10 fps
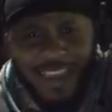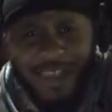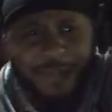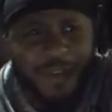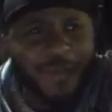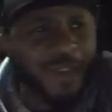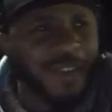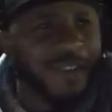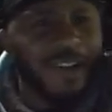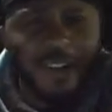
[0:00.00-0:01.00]
can be
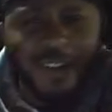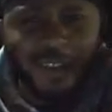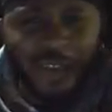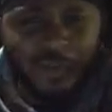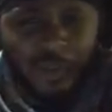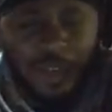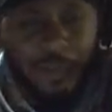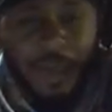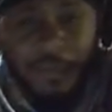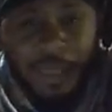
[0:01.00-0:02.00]
when you're out here trying to run
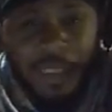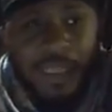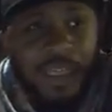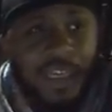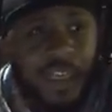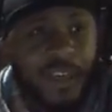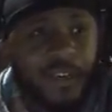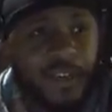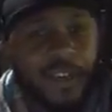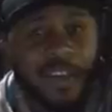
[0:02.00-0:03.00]
and make money.
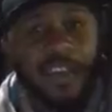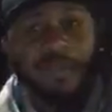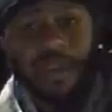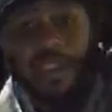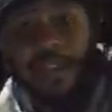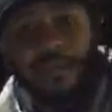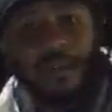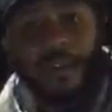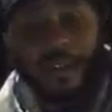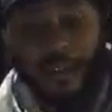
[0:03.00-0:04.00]
You keep that left
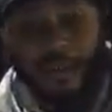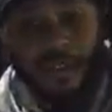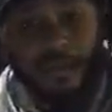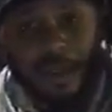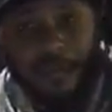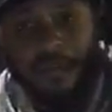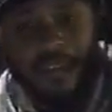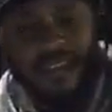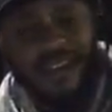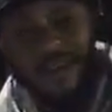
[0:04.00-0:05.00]
door closed, that right
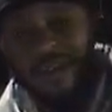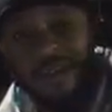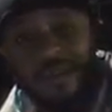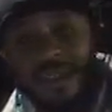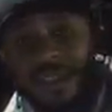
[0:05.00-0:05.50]
foot down, only when